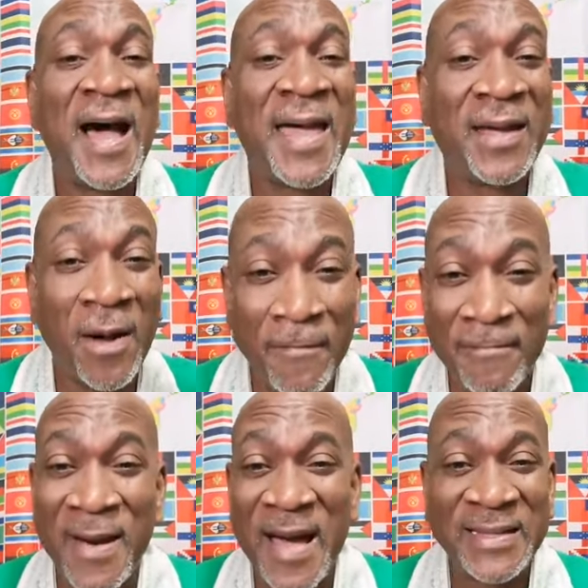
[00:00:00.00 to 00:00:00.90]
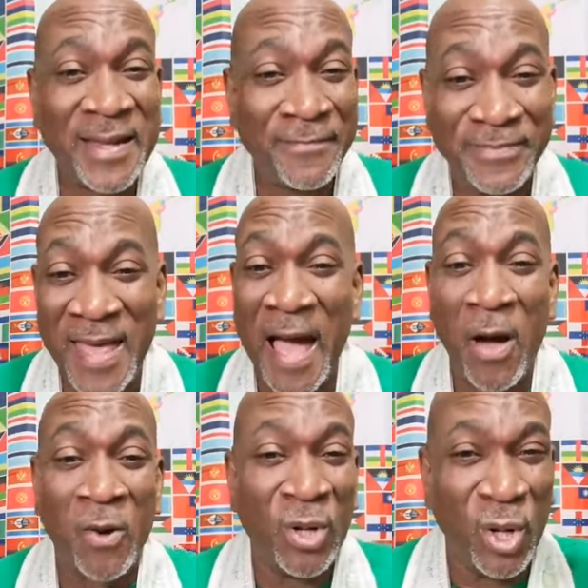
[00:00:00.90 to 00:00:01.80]
I command them
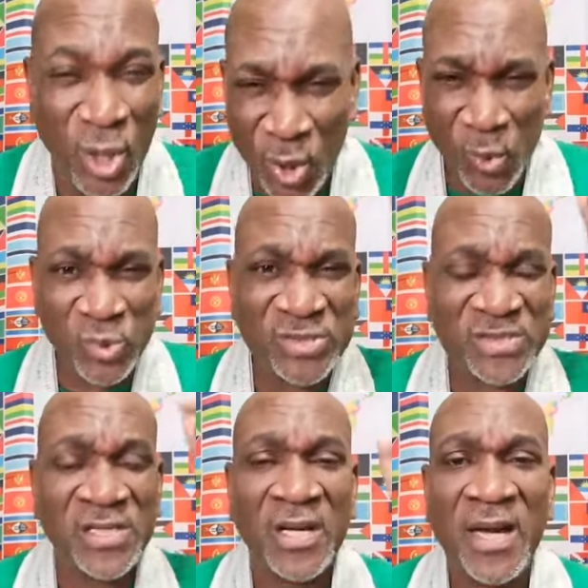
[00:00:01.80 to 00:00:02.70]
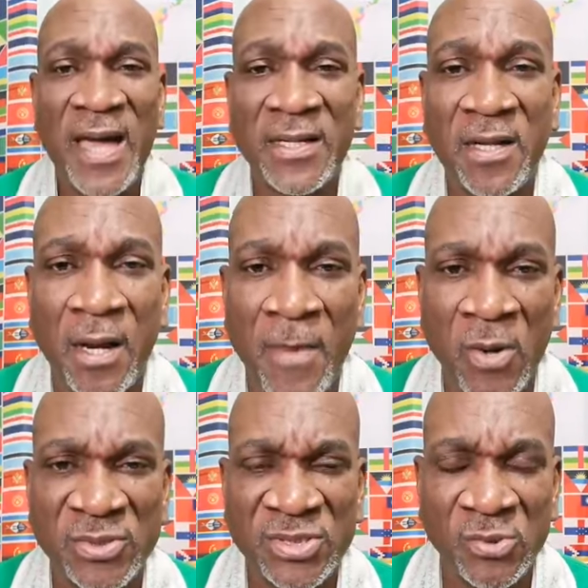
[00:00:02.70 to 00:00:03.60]
now, loose and come
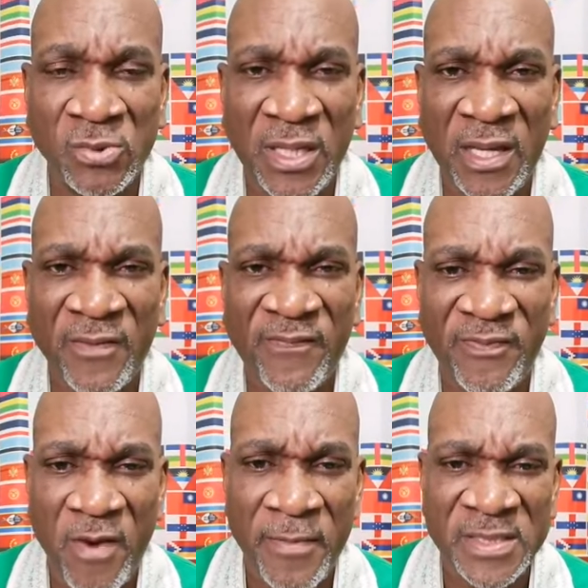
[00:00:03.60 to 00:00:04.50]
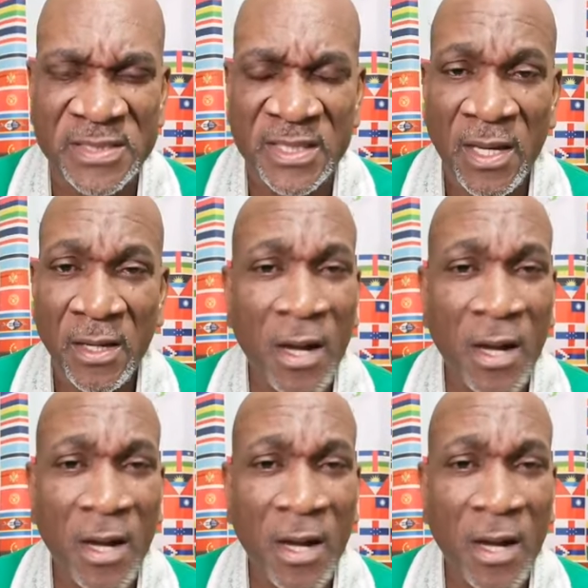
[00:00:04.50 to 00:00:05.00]
out, you infirmity.